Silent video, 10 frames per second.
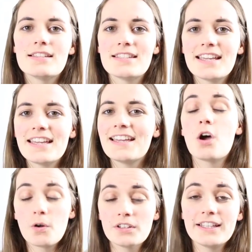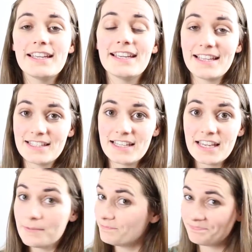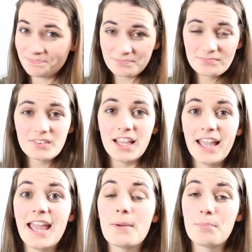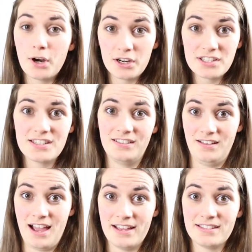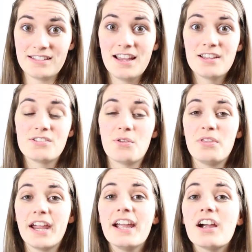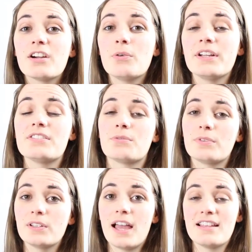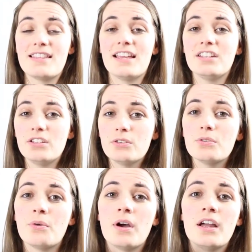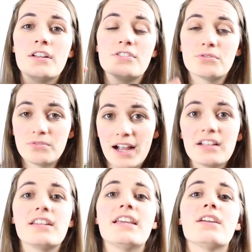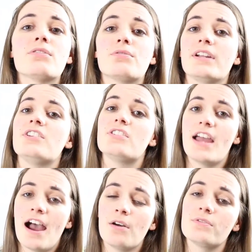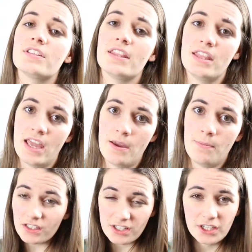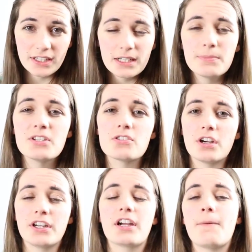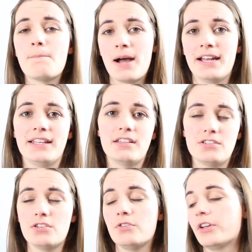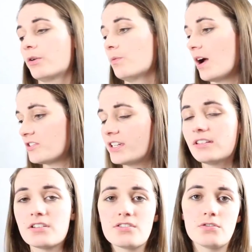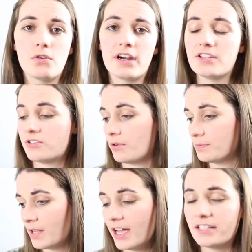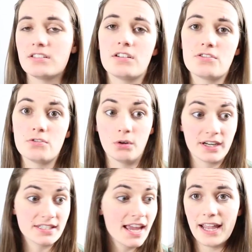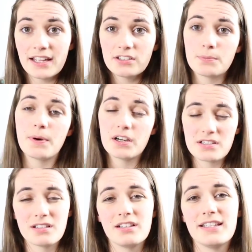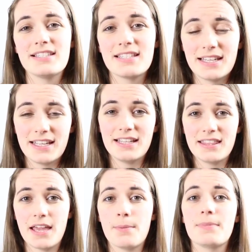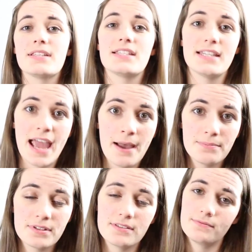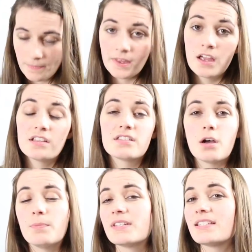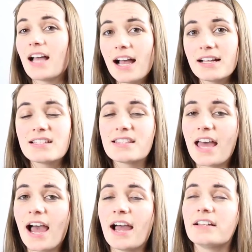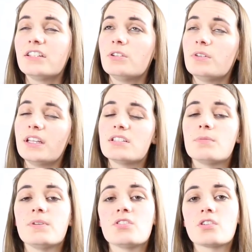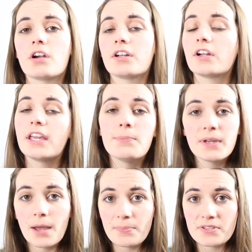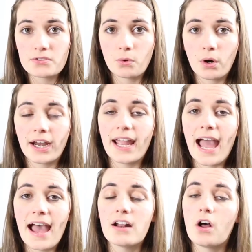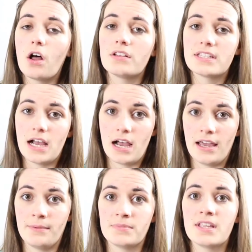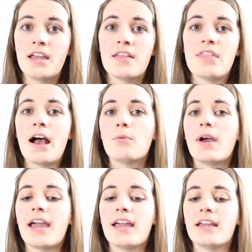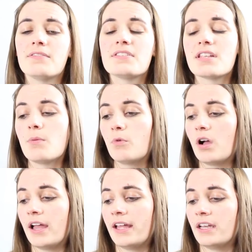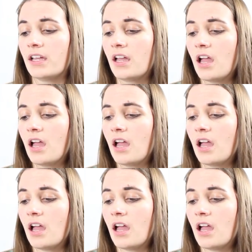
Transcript: See, totally easy and personalized. So they are going to realize that you directly reached out to them. So you need to be sure you're combining the two. You're watching their stories, you're replying to their stories, and you're personally sending them snaps. So besides that, you need to be sure you're keeping up a story at all times. That way, if someone